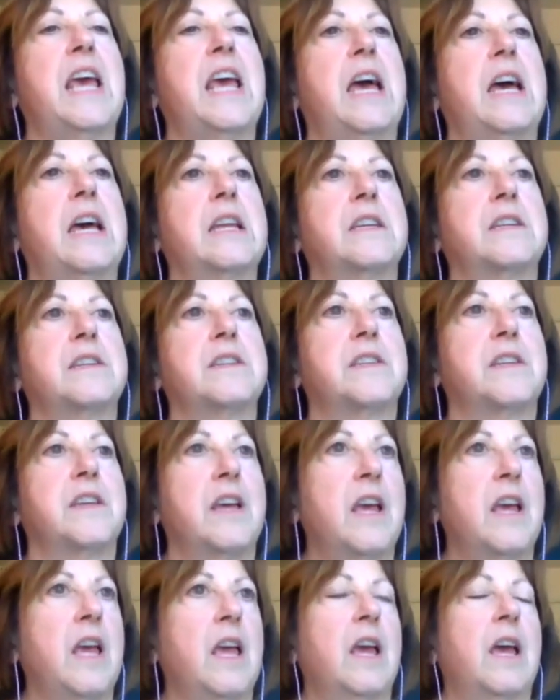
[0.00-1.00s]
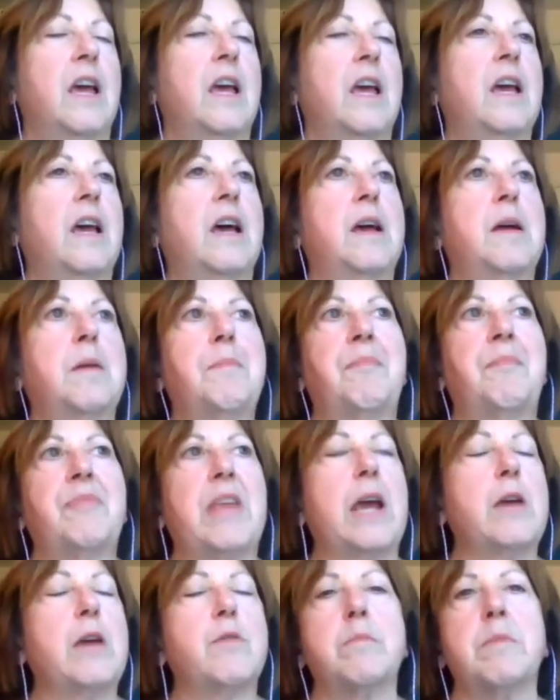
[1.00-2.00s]
And I
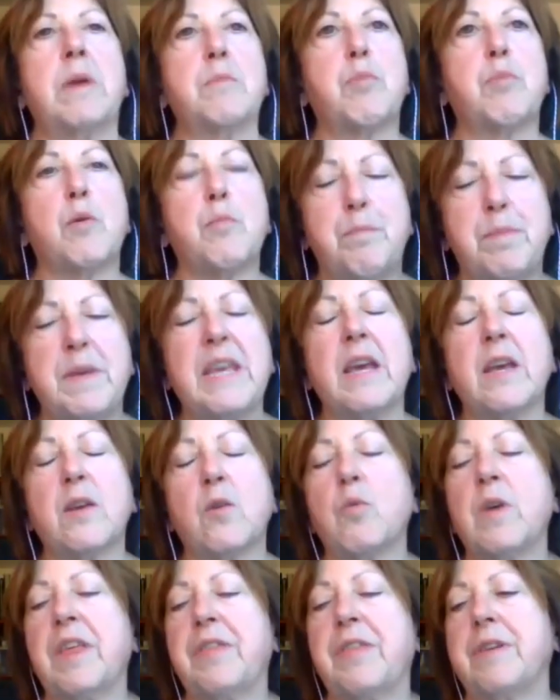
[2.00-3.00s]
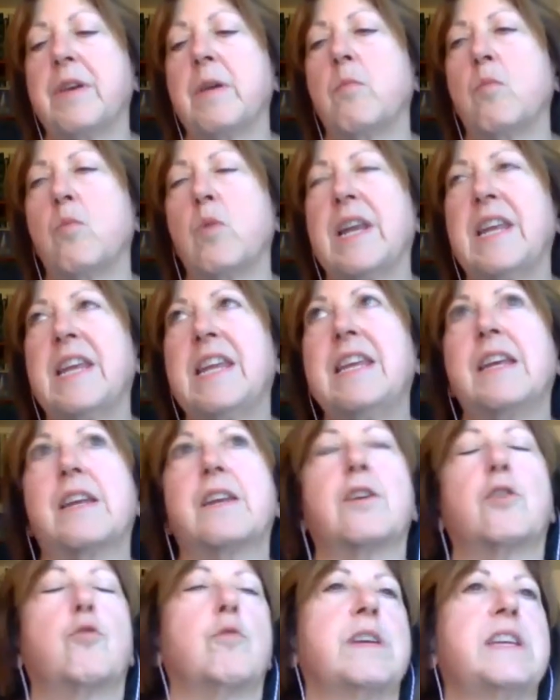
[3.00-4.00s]
remember being with him when he had
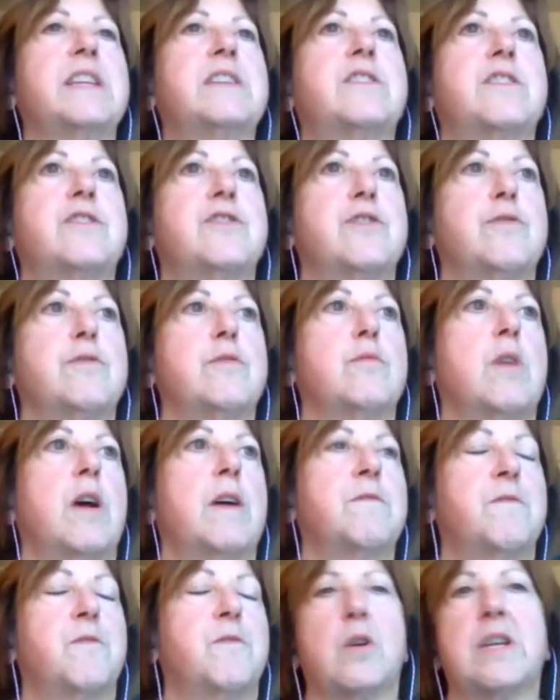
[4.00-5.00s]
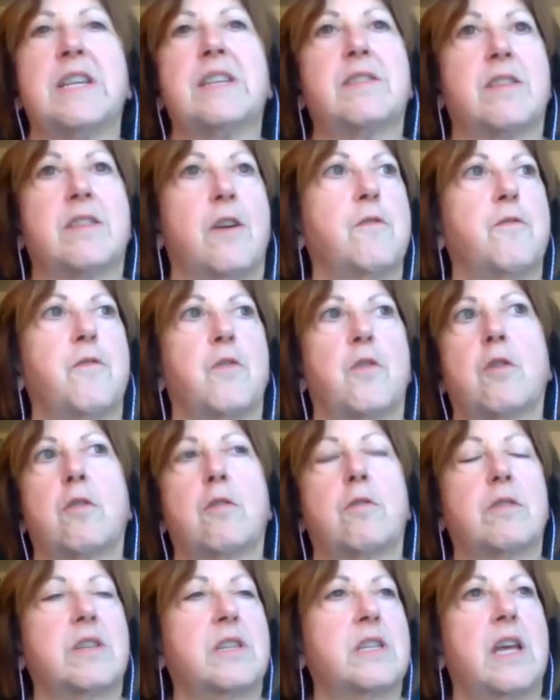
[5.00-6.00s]
agreed to do a
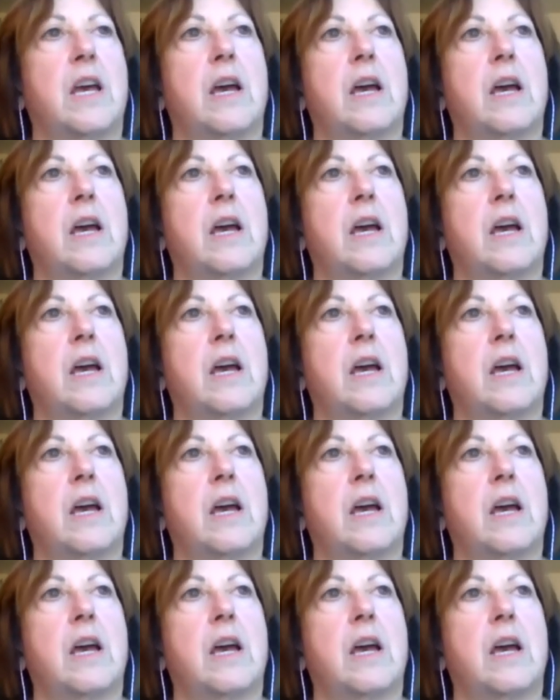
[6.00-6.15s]
voiceover